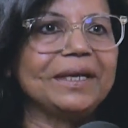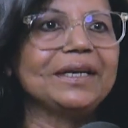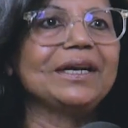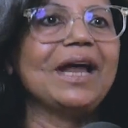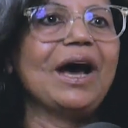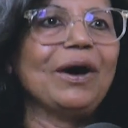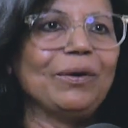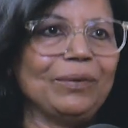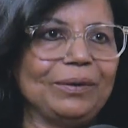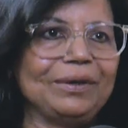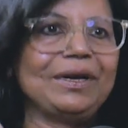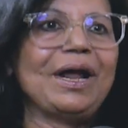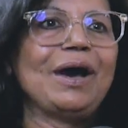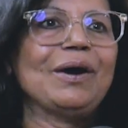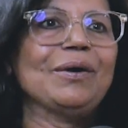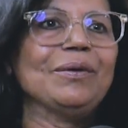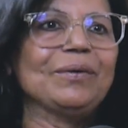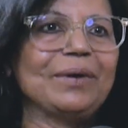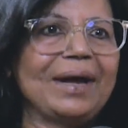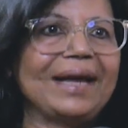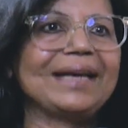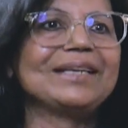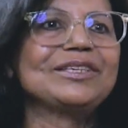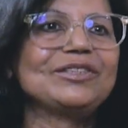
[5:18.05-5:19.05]

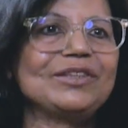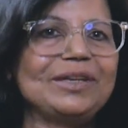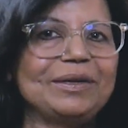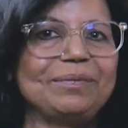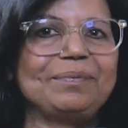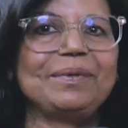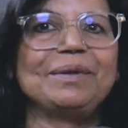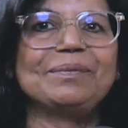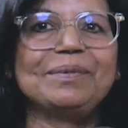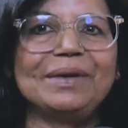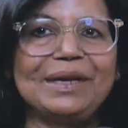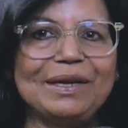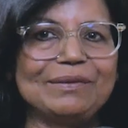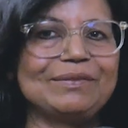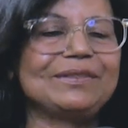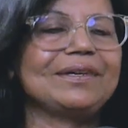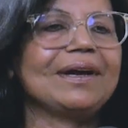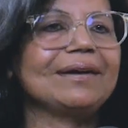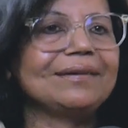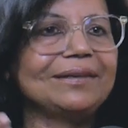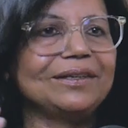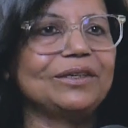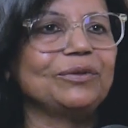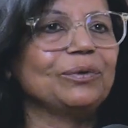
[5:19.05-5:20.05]
now actually people have
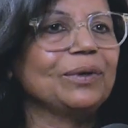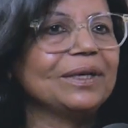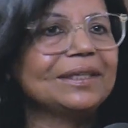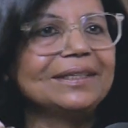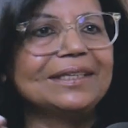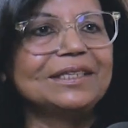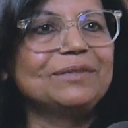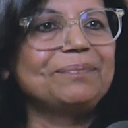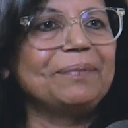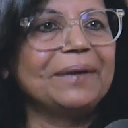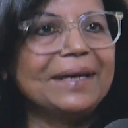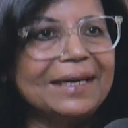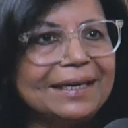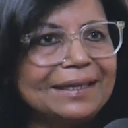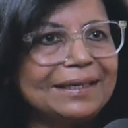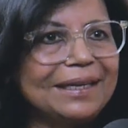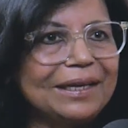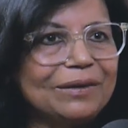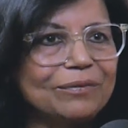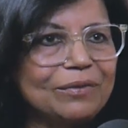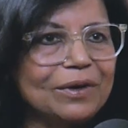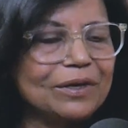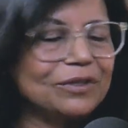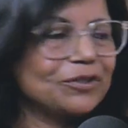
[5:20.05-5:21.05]
started doing these
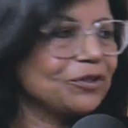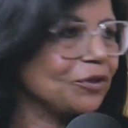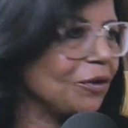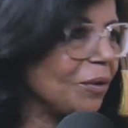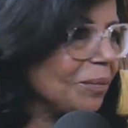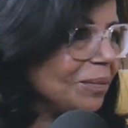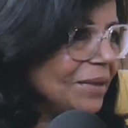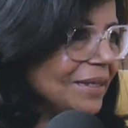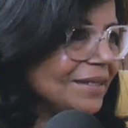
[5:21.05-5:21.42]
parenting workshops,